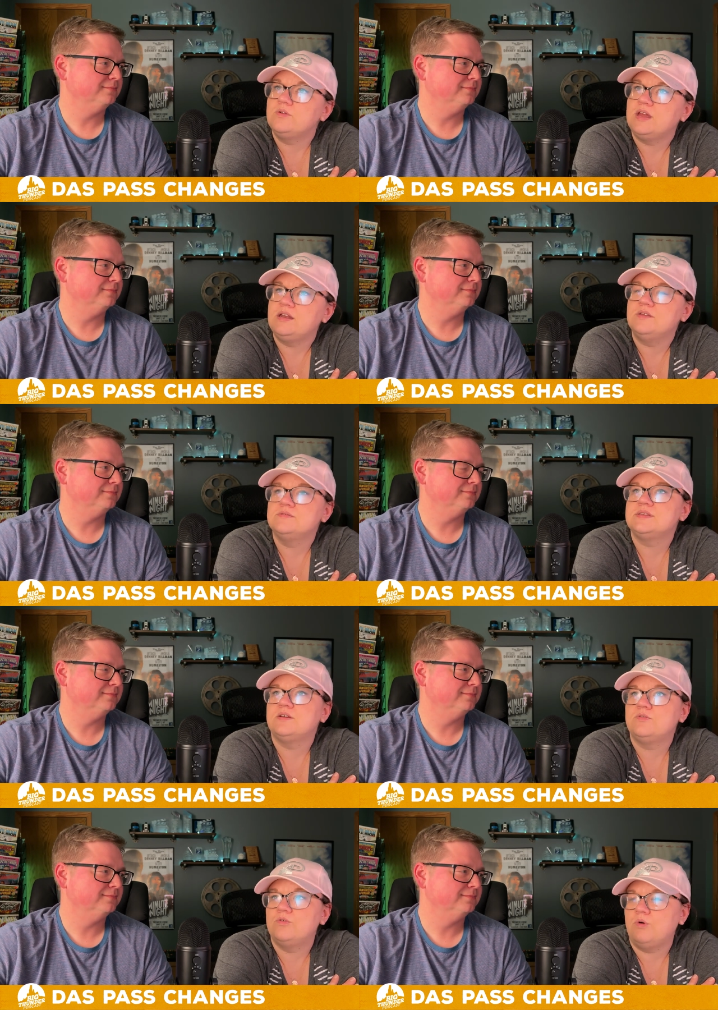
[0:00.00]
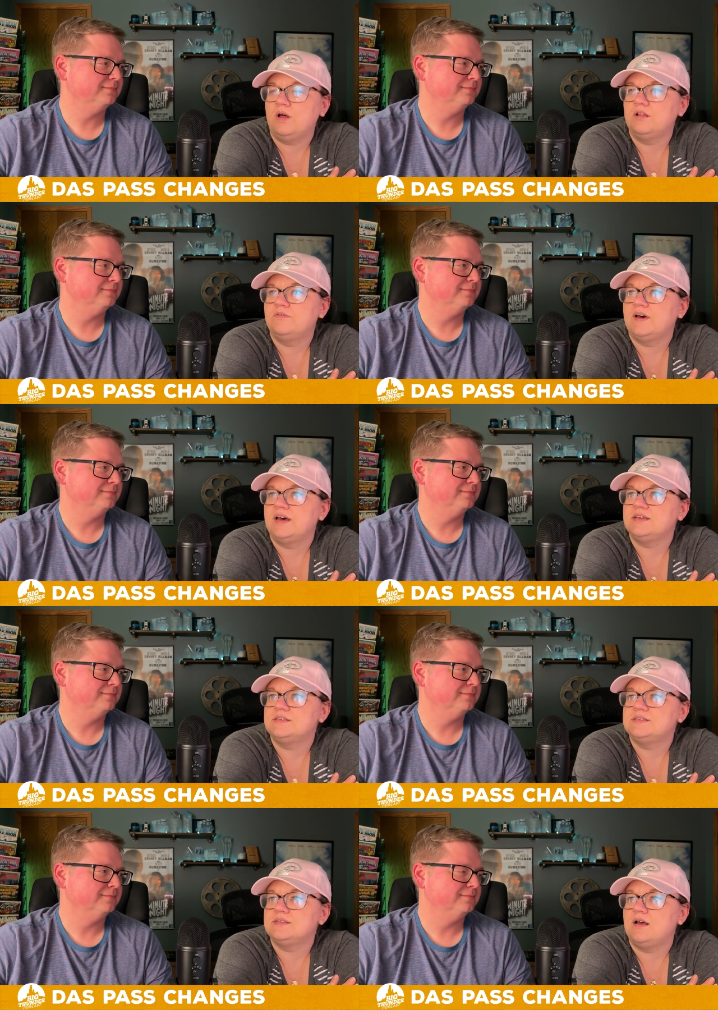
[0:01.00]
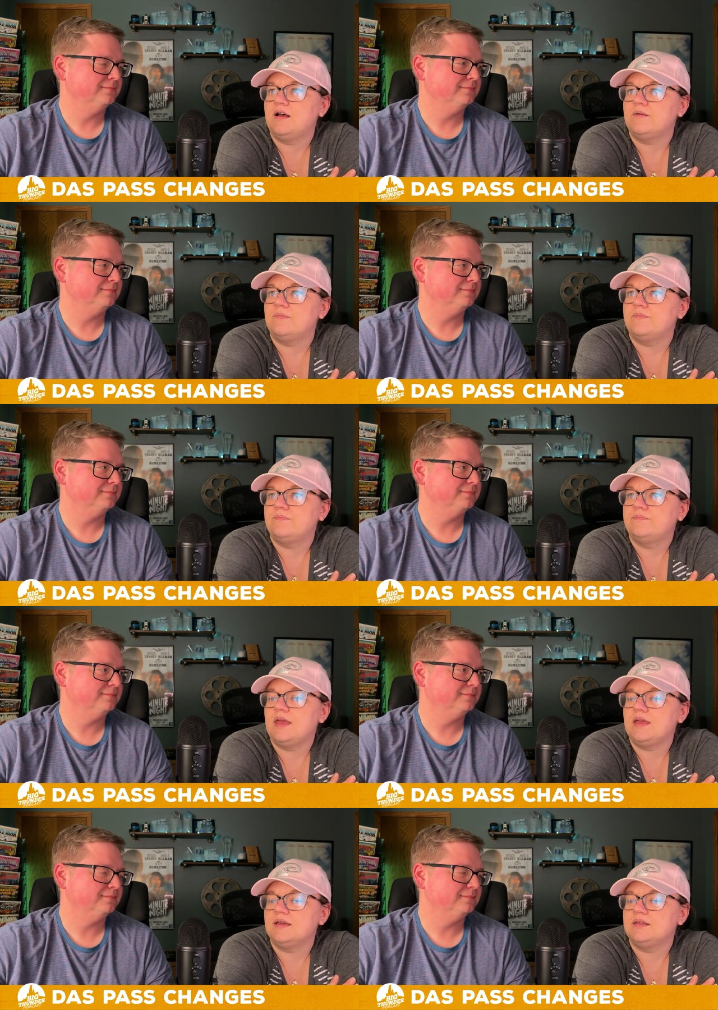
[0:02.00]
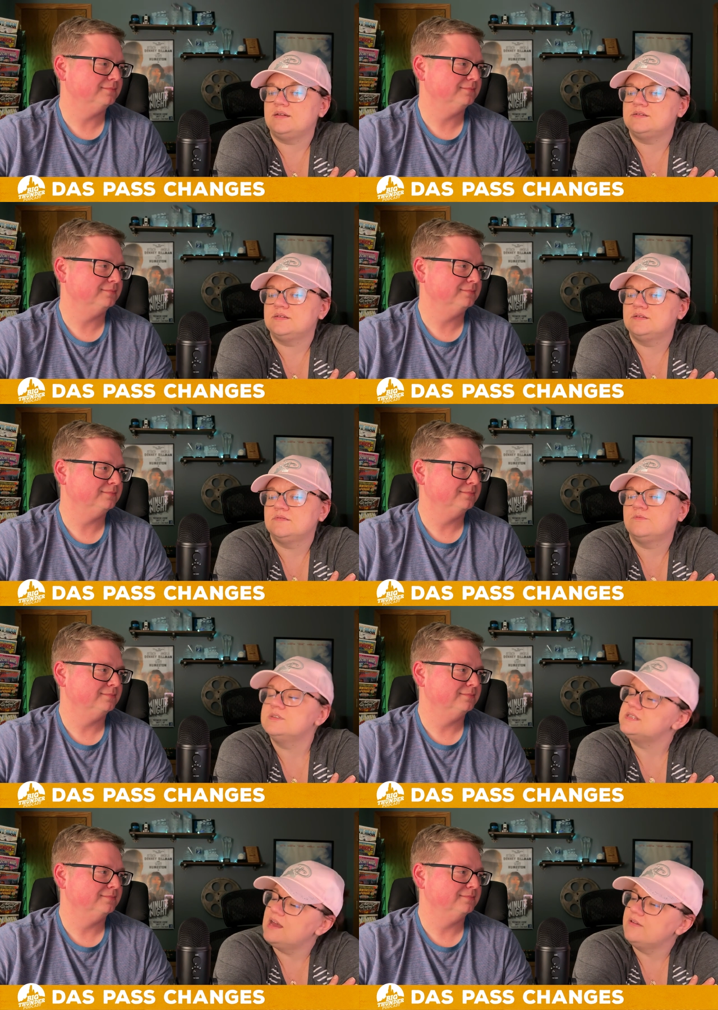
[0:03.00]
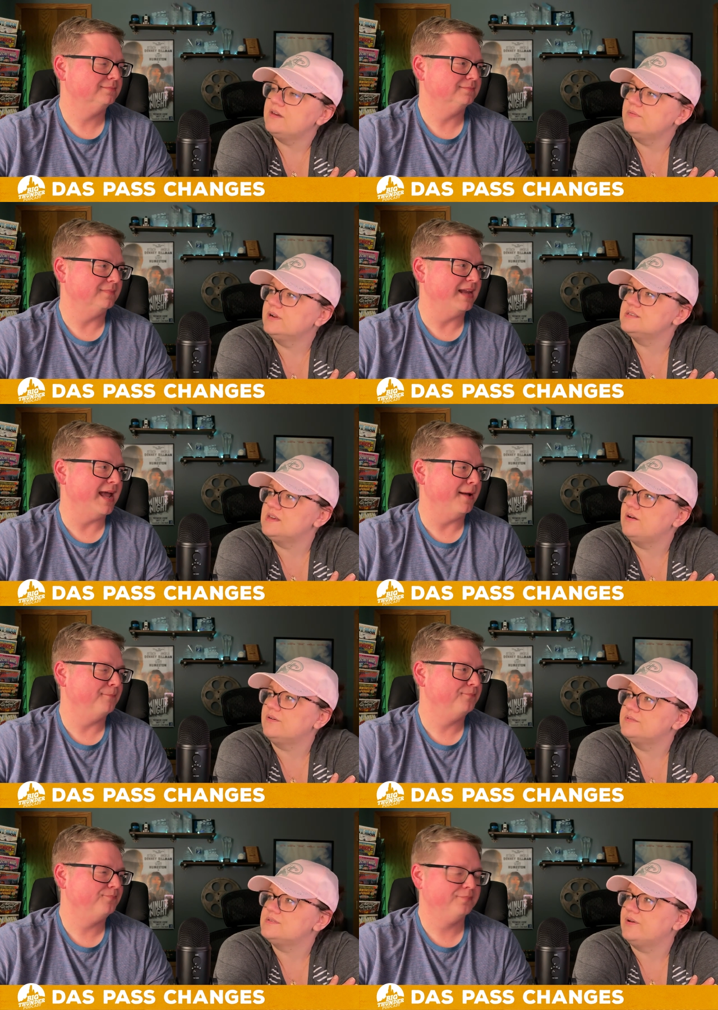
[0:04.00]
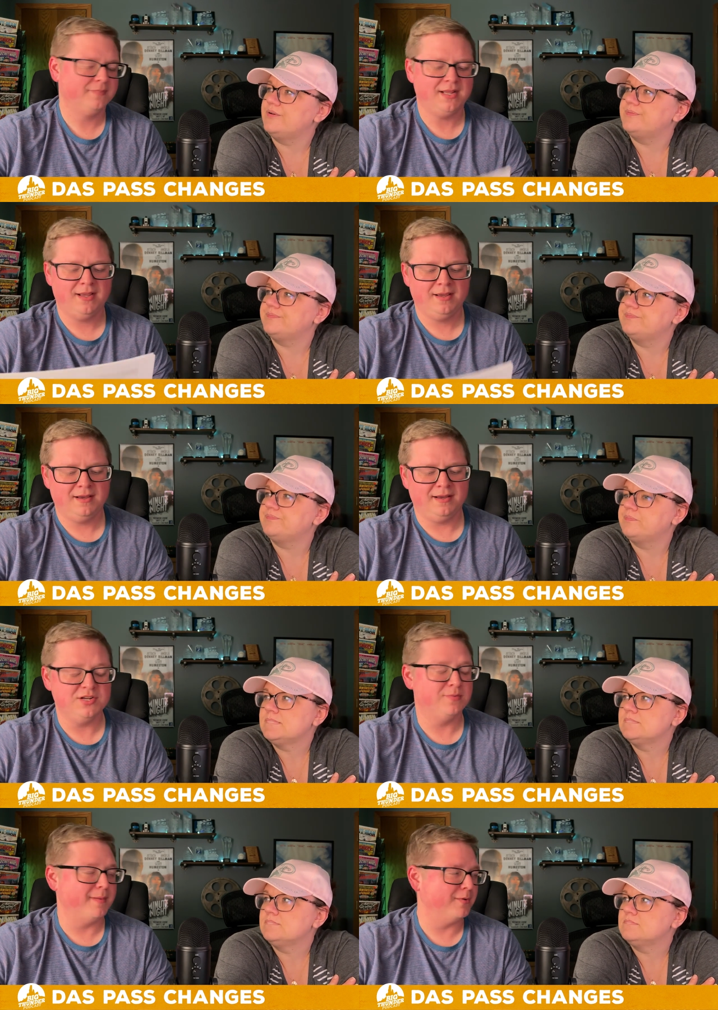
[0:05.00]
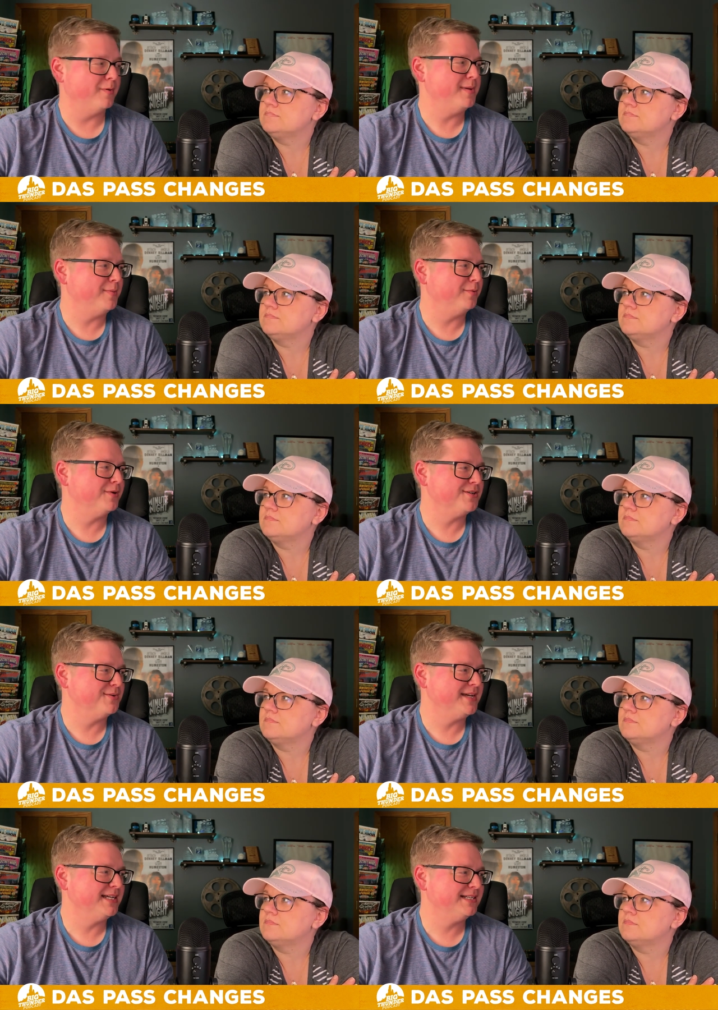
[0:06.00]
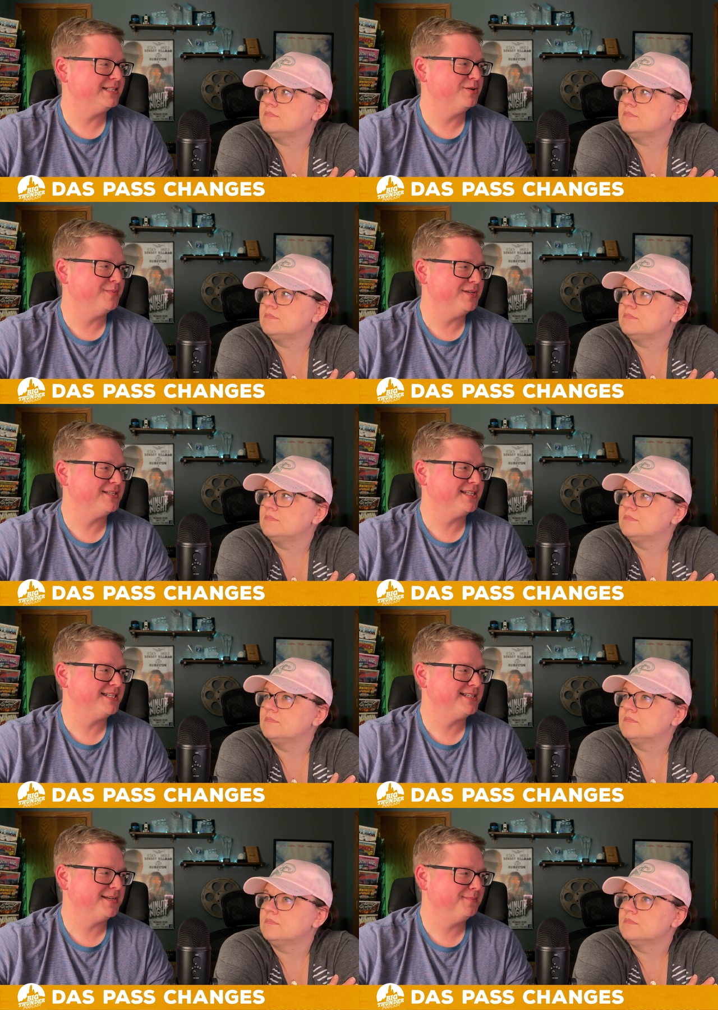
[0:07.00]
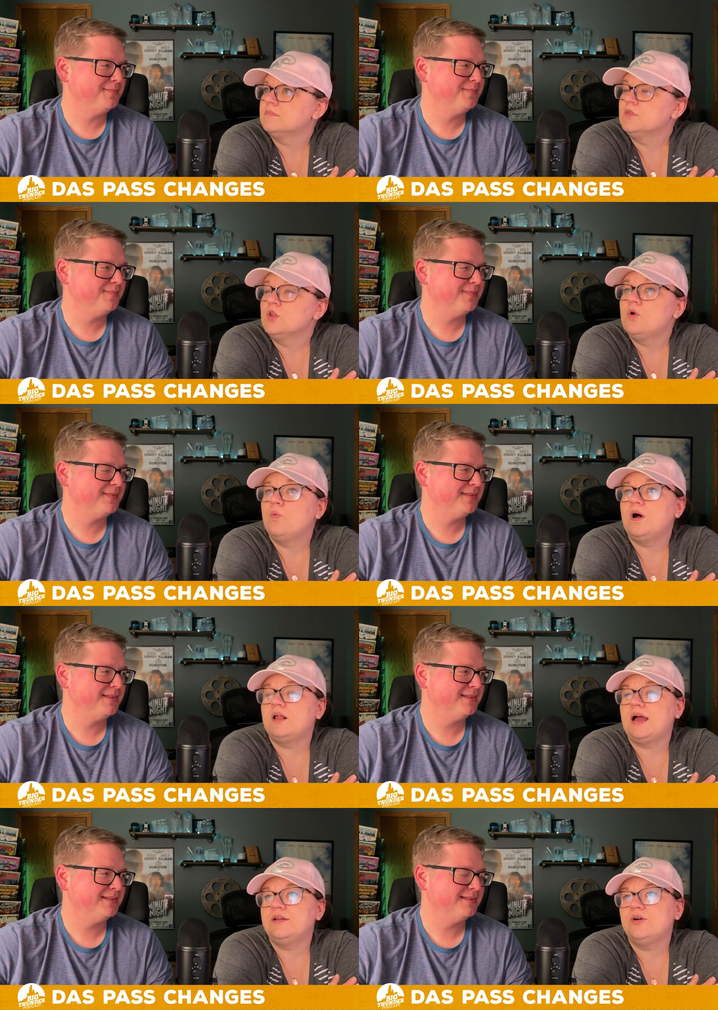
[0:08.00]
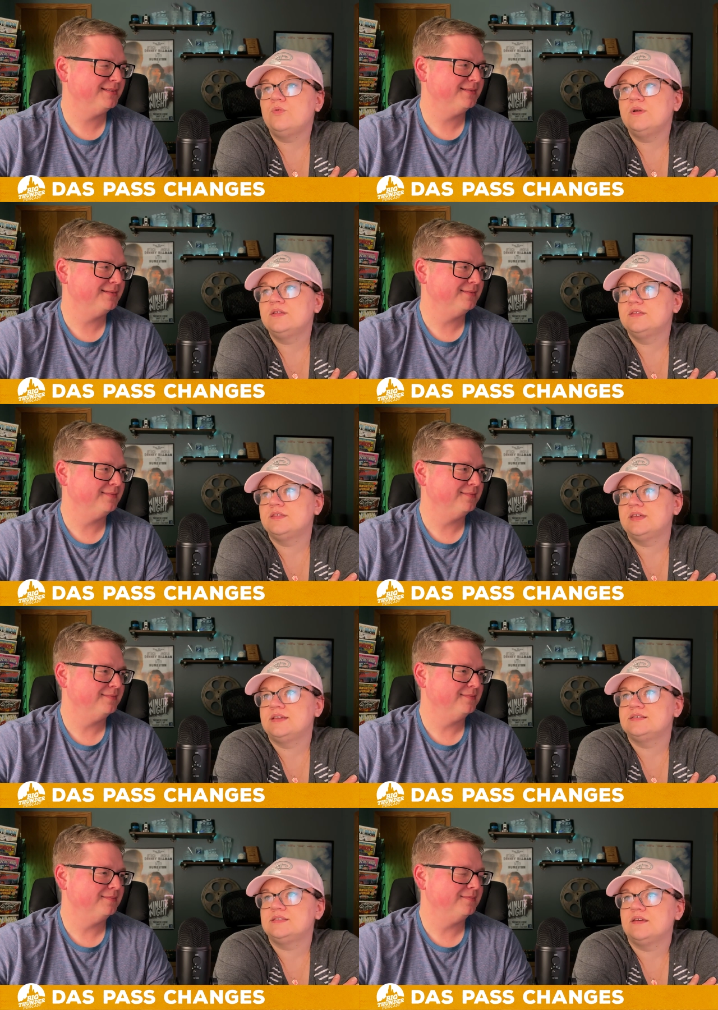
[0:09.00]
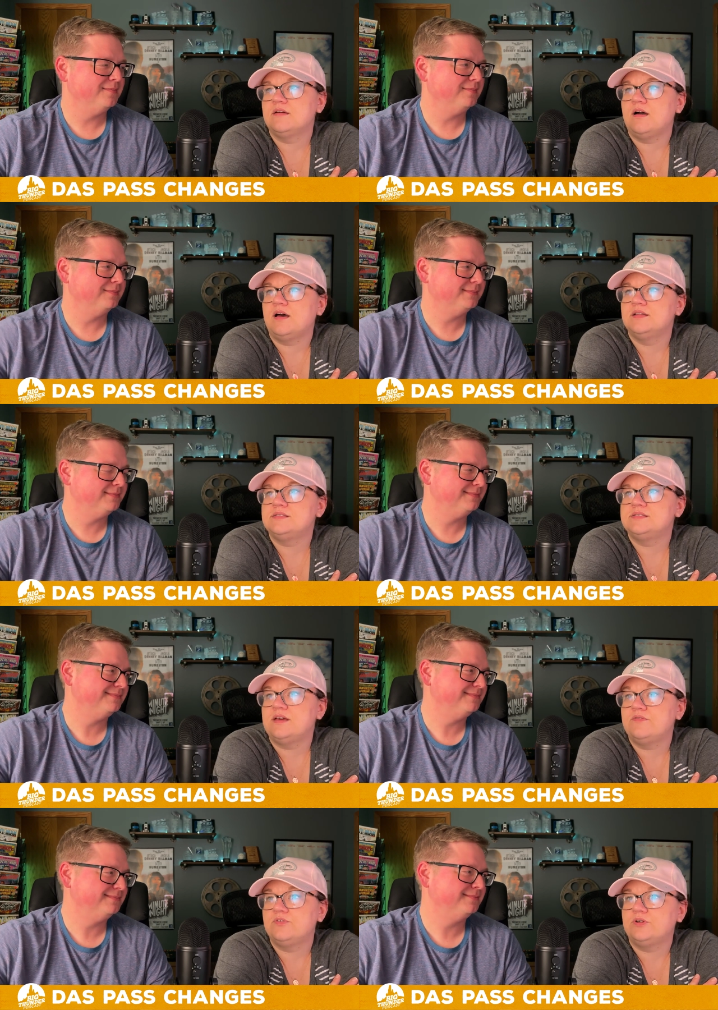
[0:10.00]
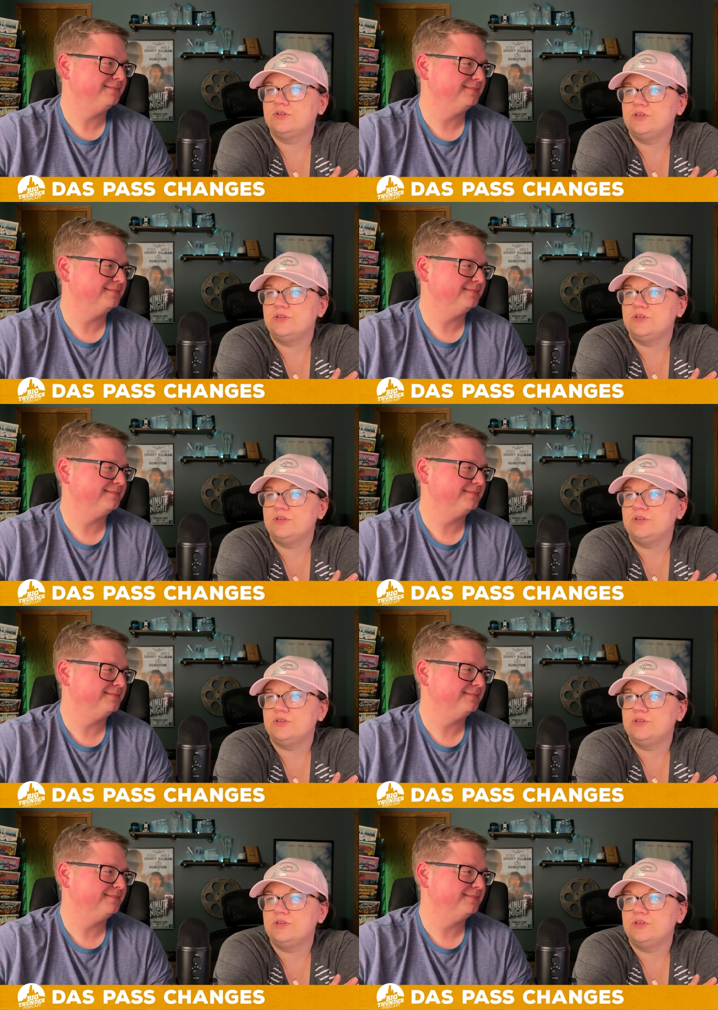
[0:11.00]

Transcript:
Speaker 1: you can use it, who qualifies, um, and we'll see how that works yeah. out. So,
Speaker 2: do you remember what people were doing to abuse the system?
Speaker 1: Well, I know one of the things that got several